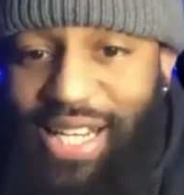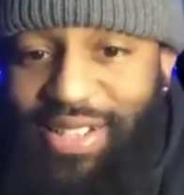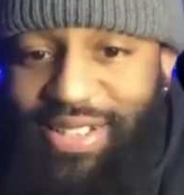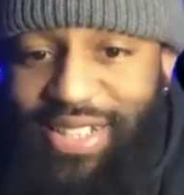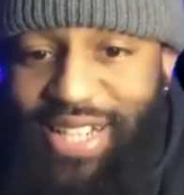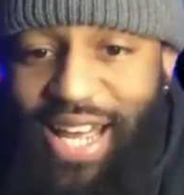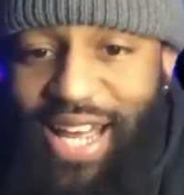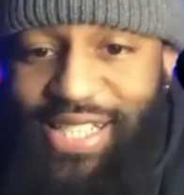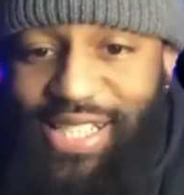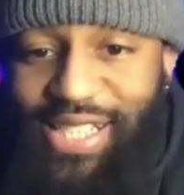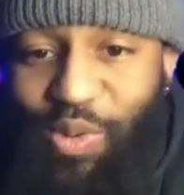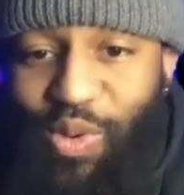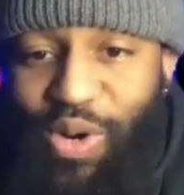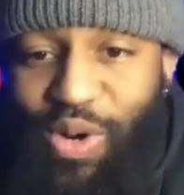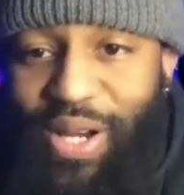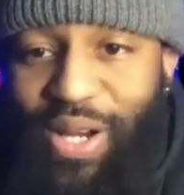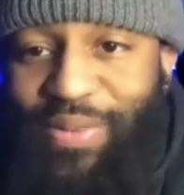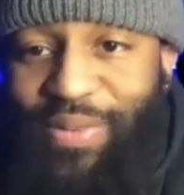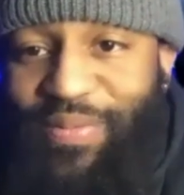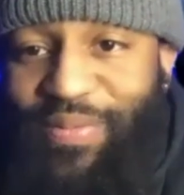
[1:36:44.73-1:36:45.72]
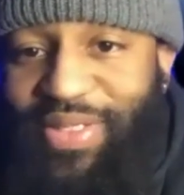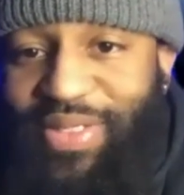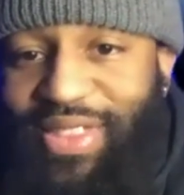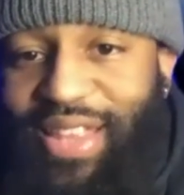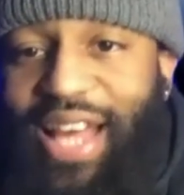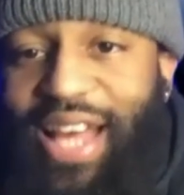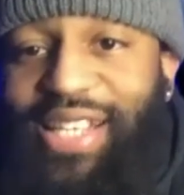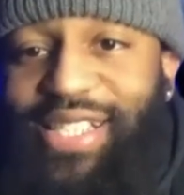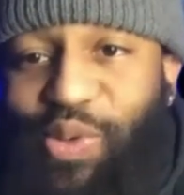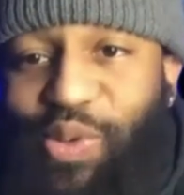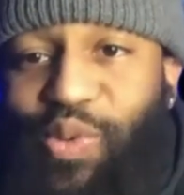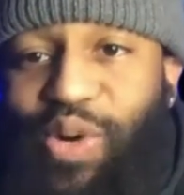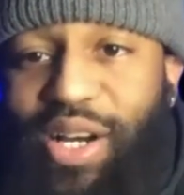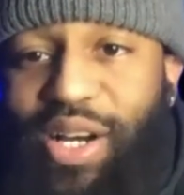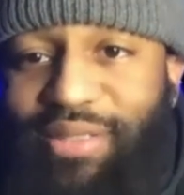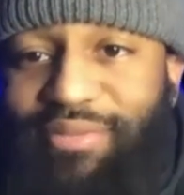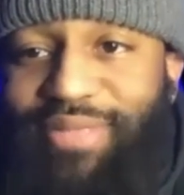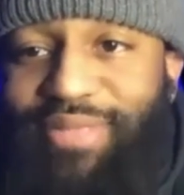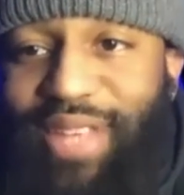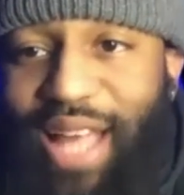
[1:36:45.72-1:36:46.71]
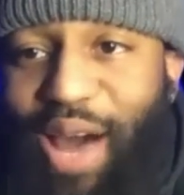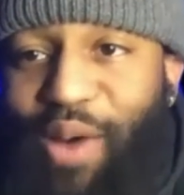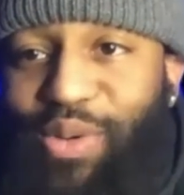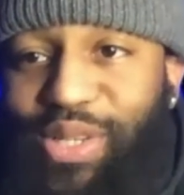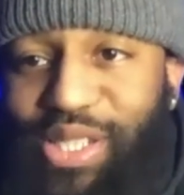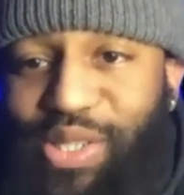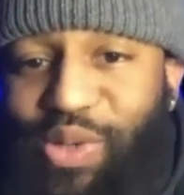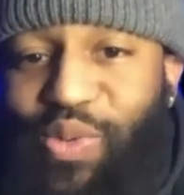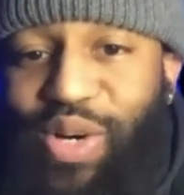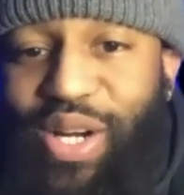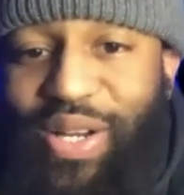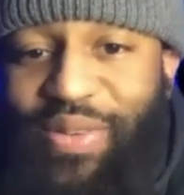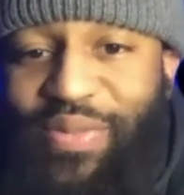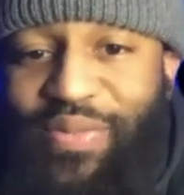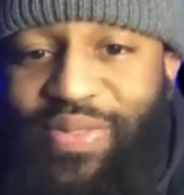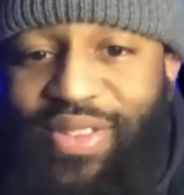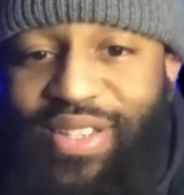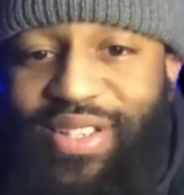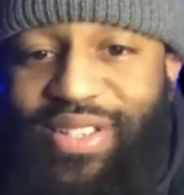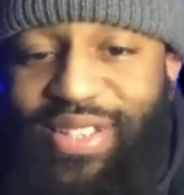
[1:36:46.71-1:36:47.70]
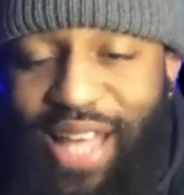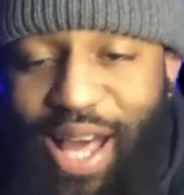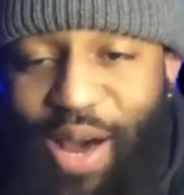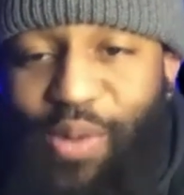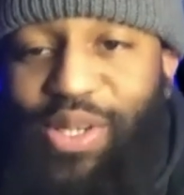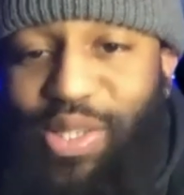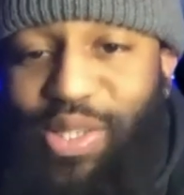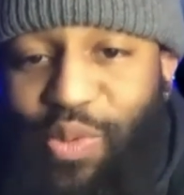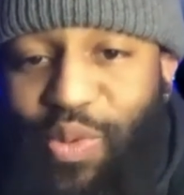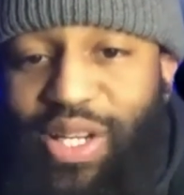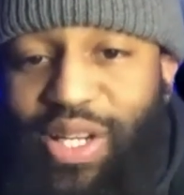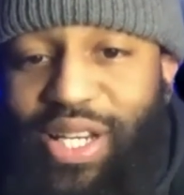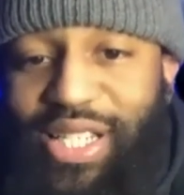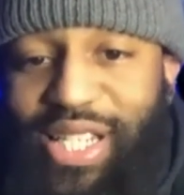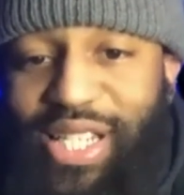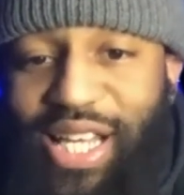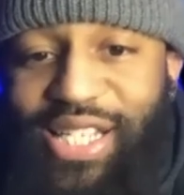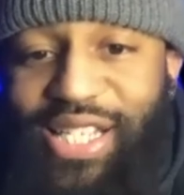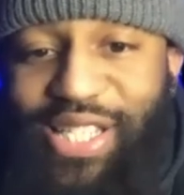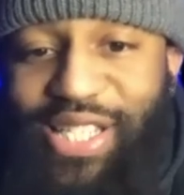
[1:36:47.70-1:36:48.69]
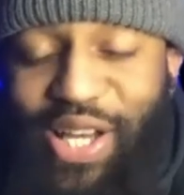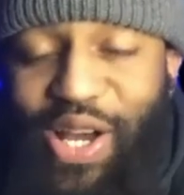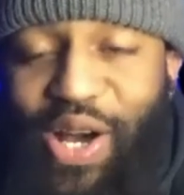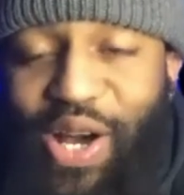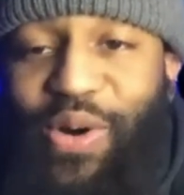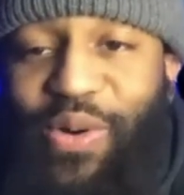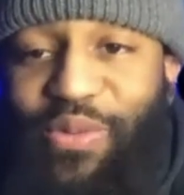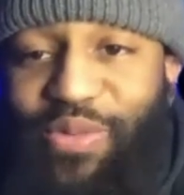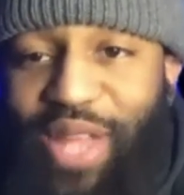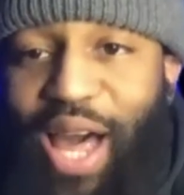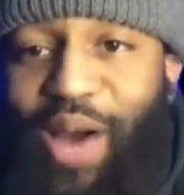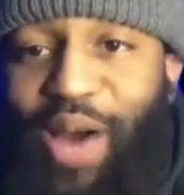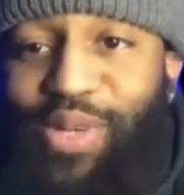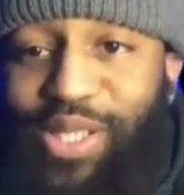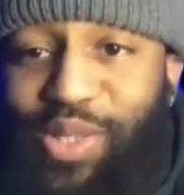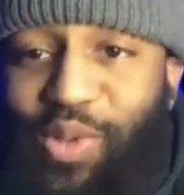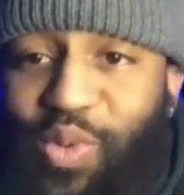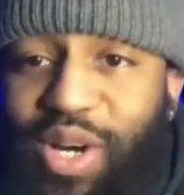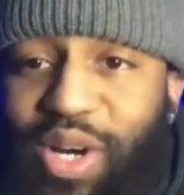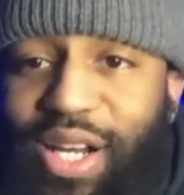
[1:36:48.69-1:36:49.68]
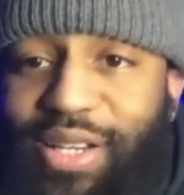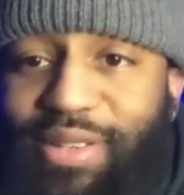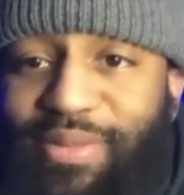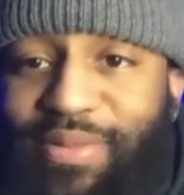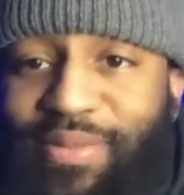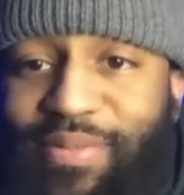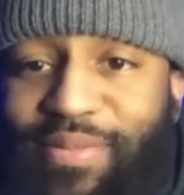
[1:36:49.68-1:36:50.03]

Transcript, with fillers: That's the one. That's the one. That was the one. That was the one to tell us to go. That was Joe Biden at